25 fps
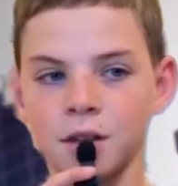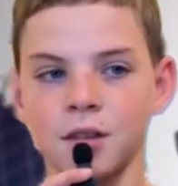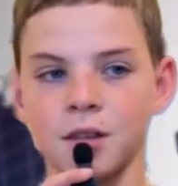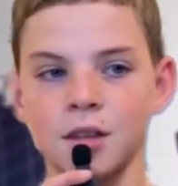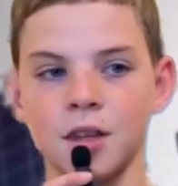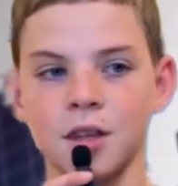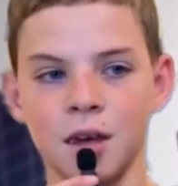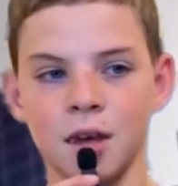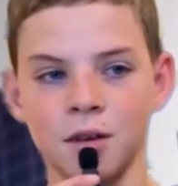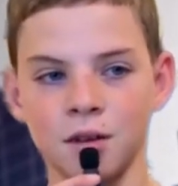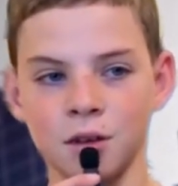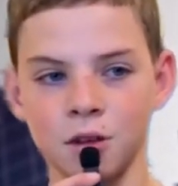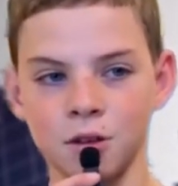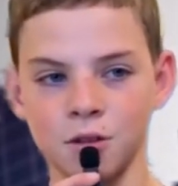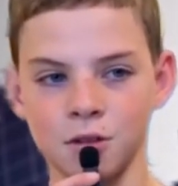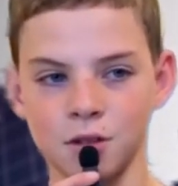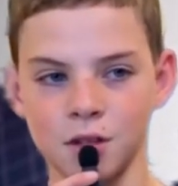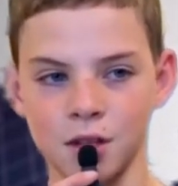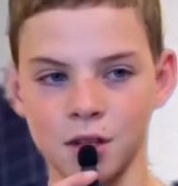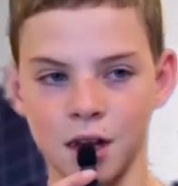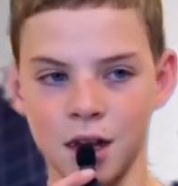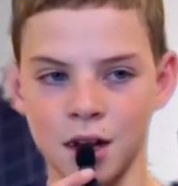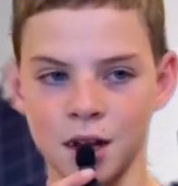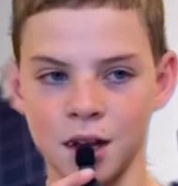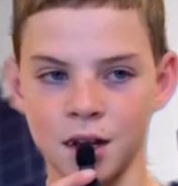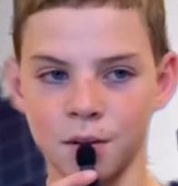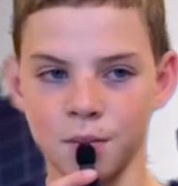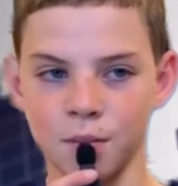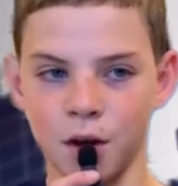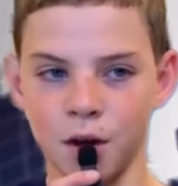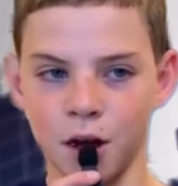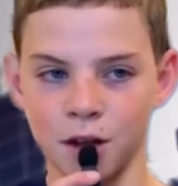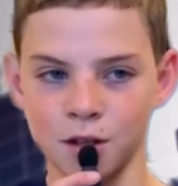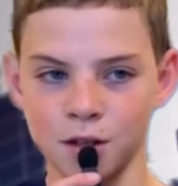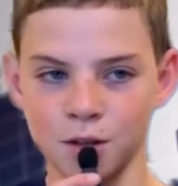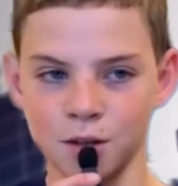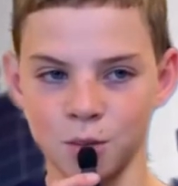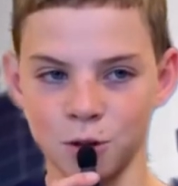They used any
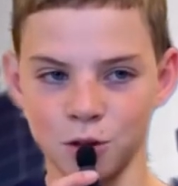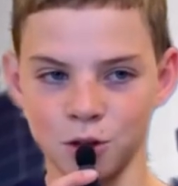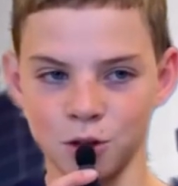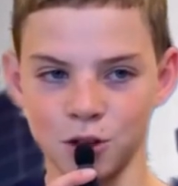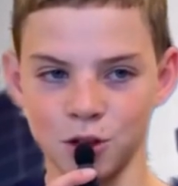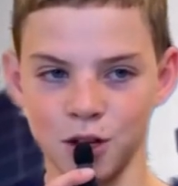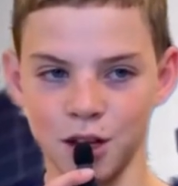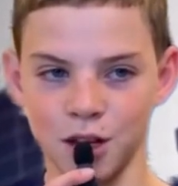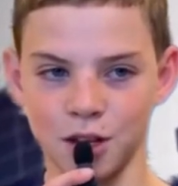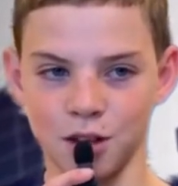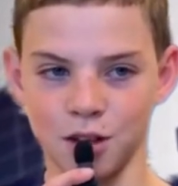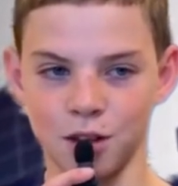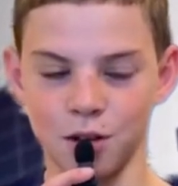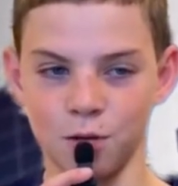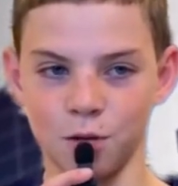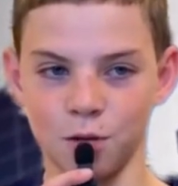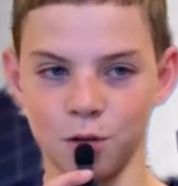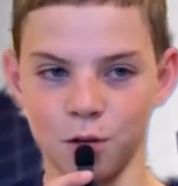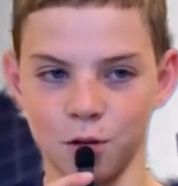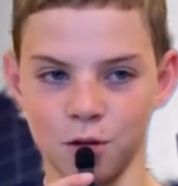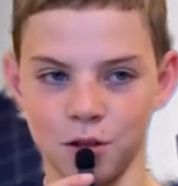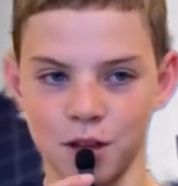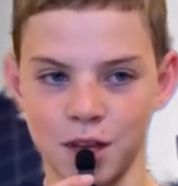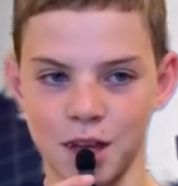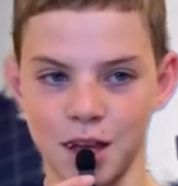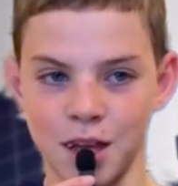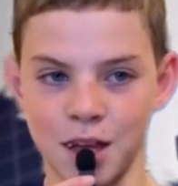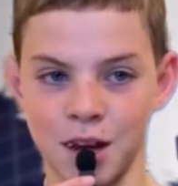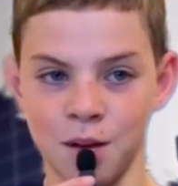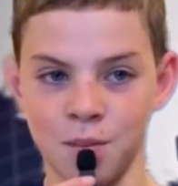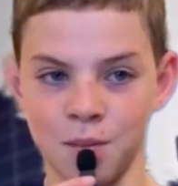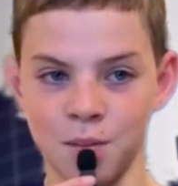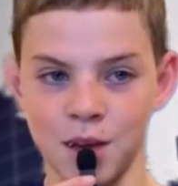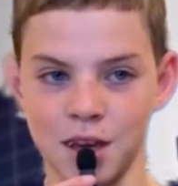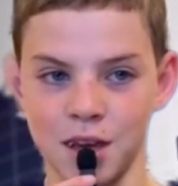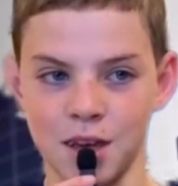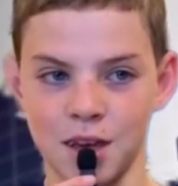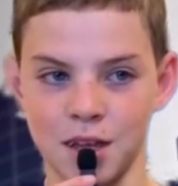possible trick to fool the
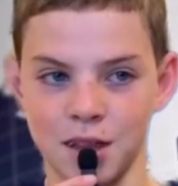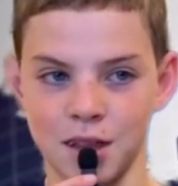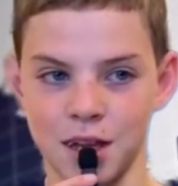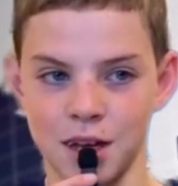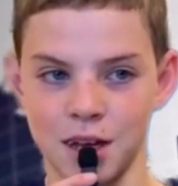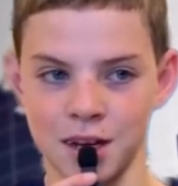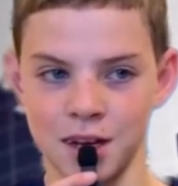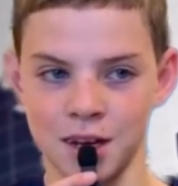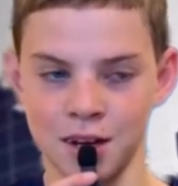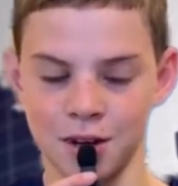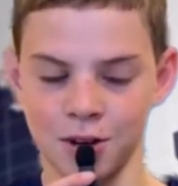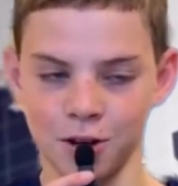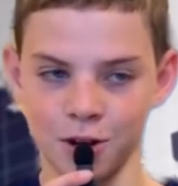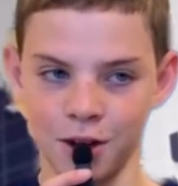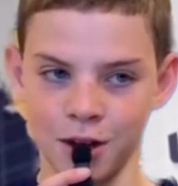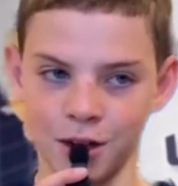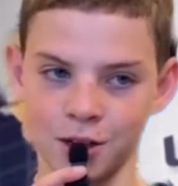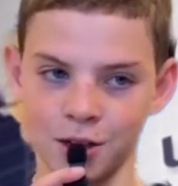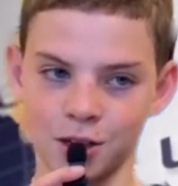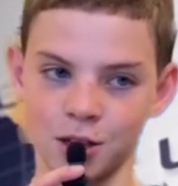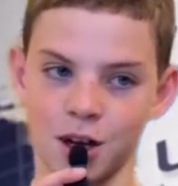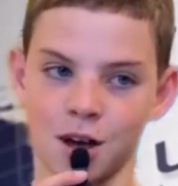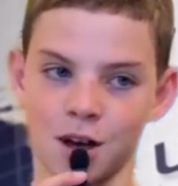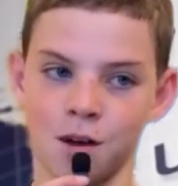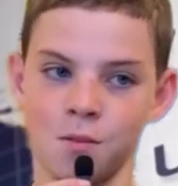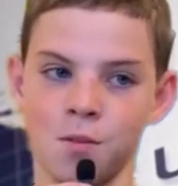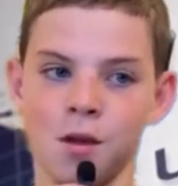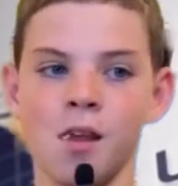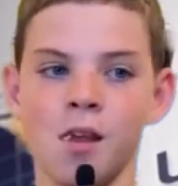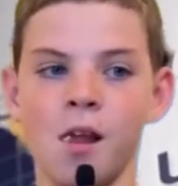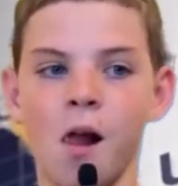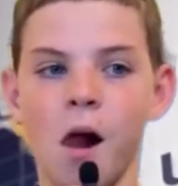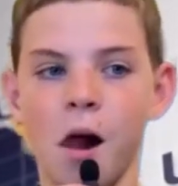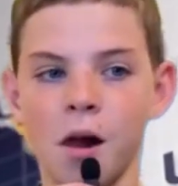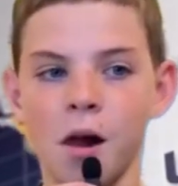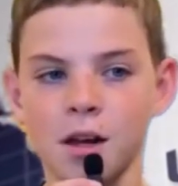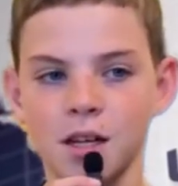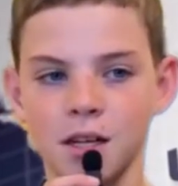enemy, and they did a great job.
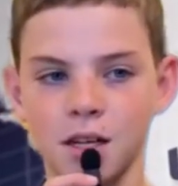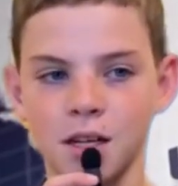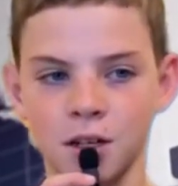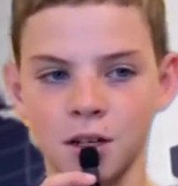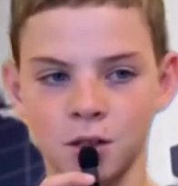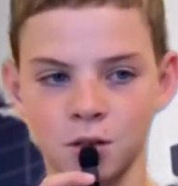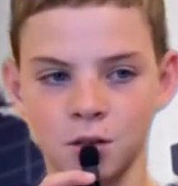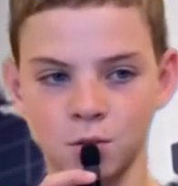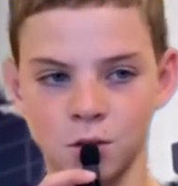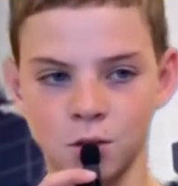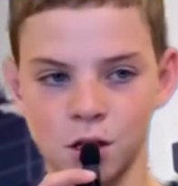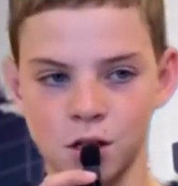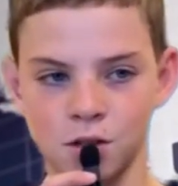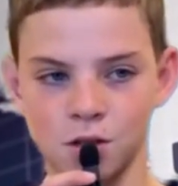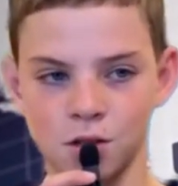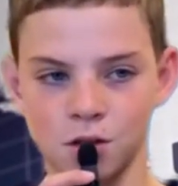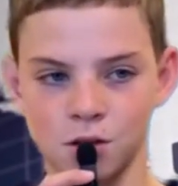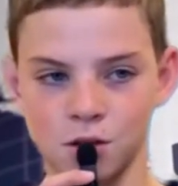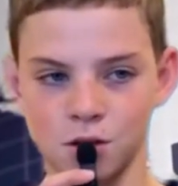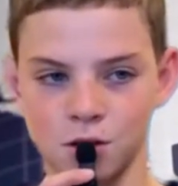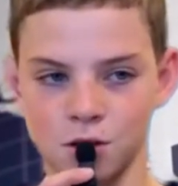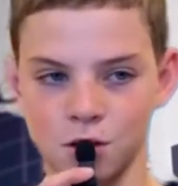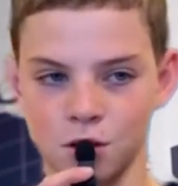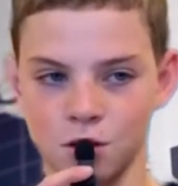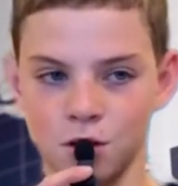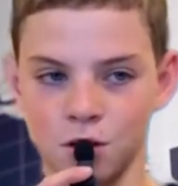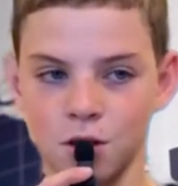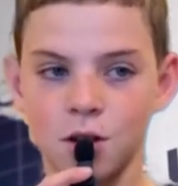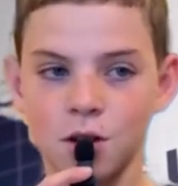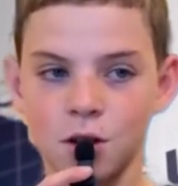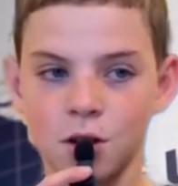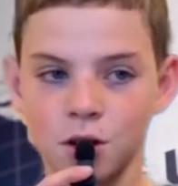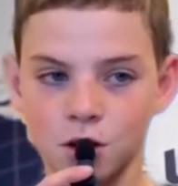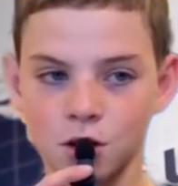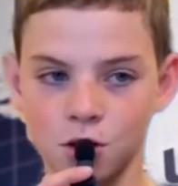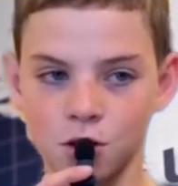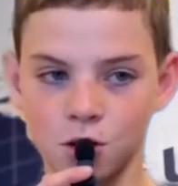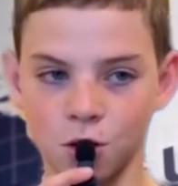Here's one st-
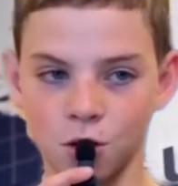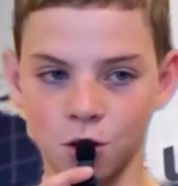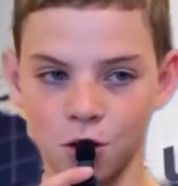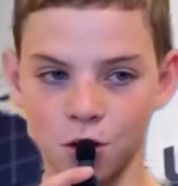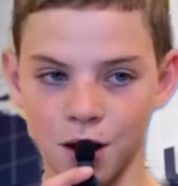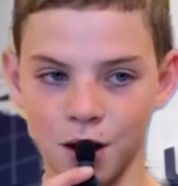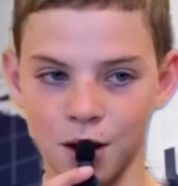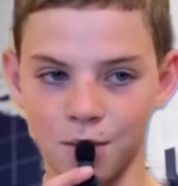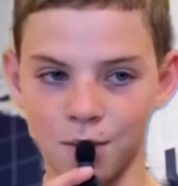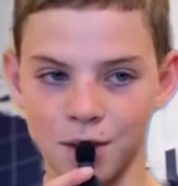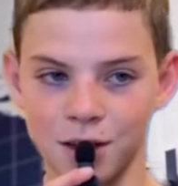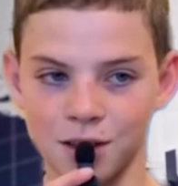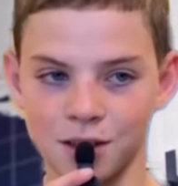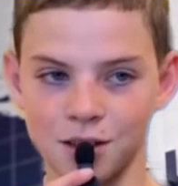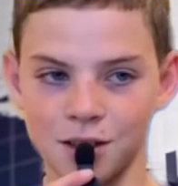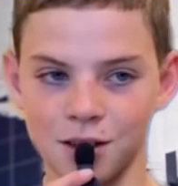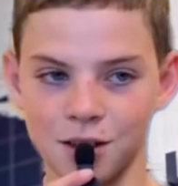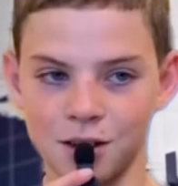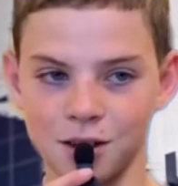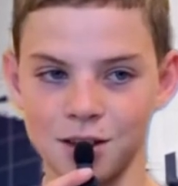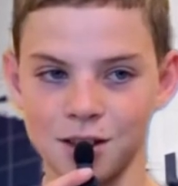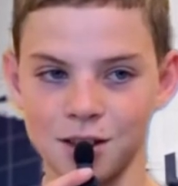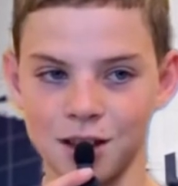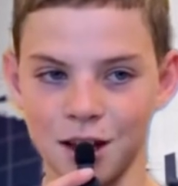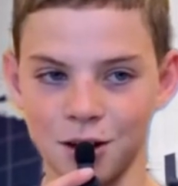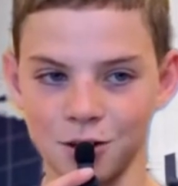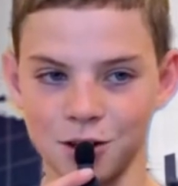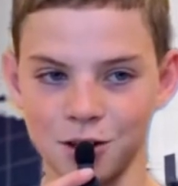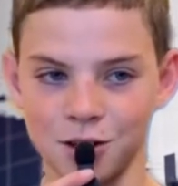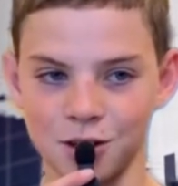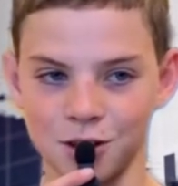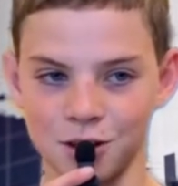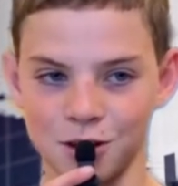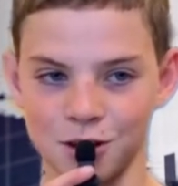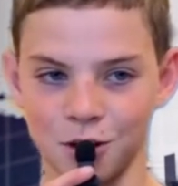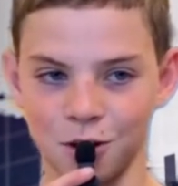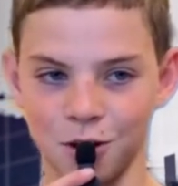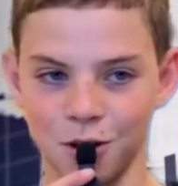story Mr.
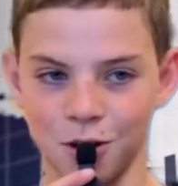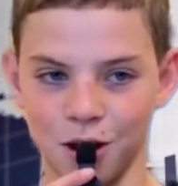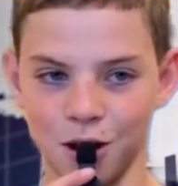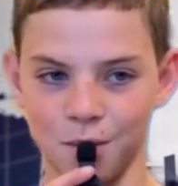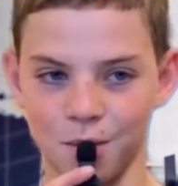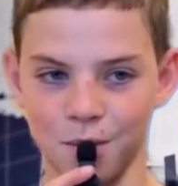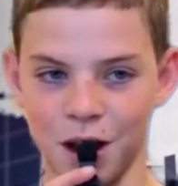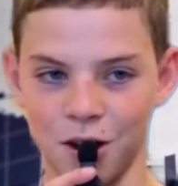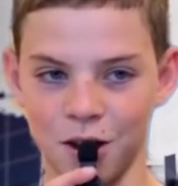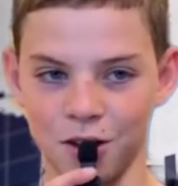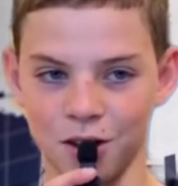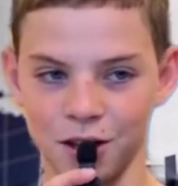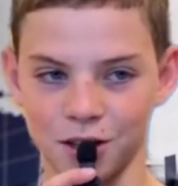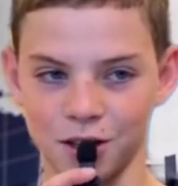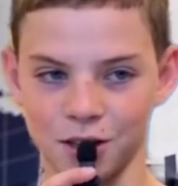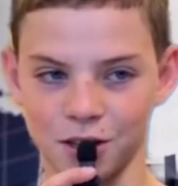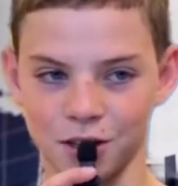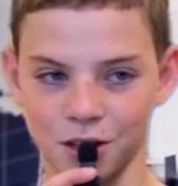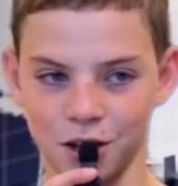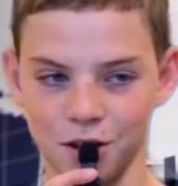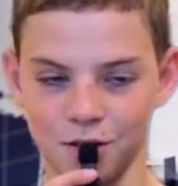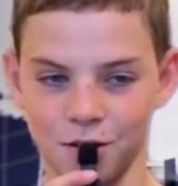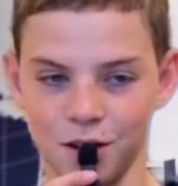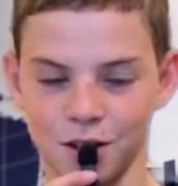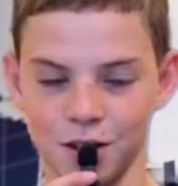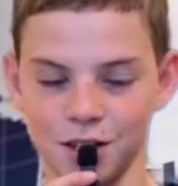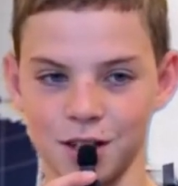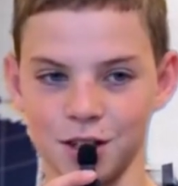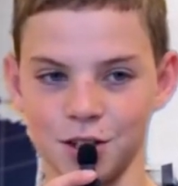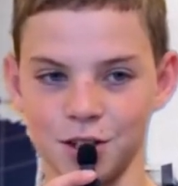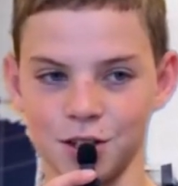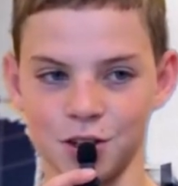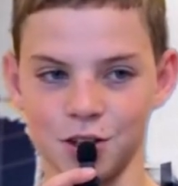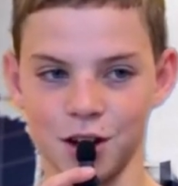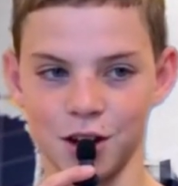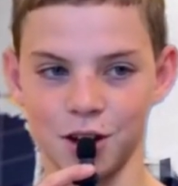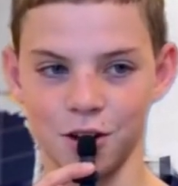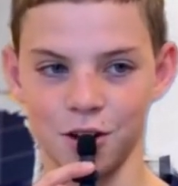Seltzer told about his service and
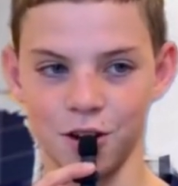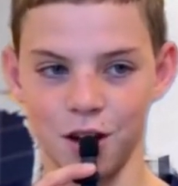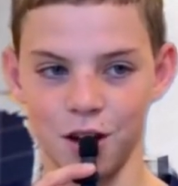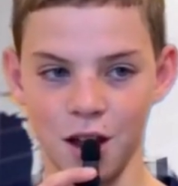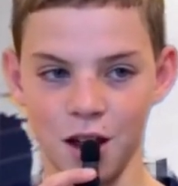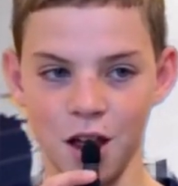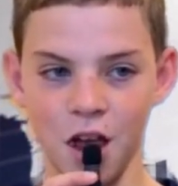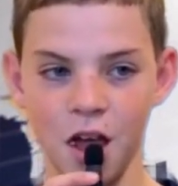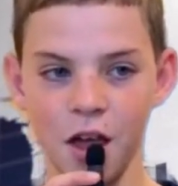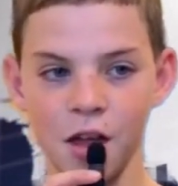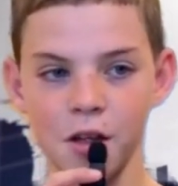trickery.